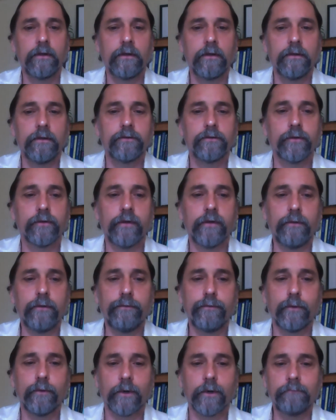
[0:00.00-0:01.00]
So
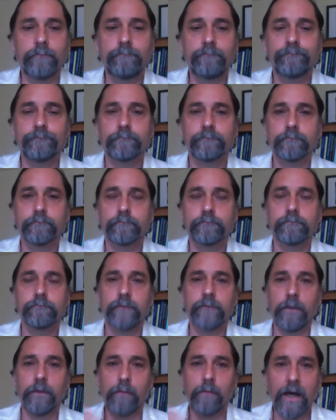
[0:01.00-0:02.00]
therefore,
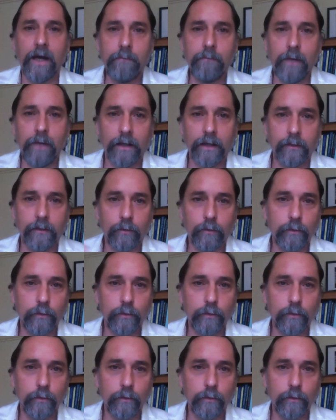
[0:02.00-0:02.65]
in my mind,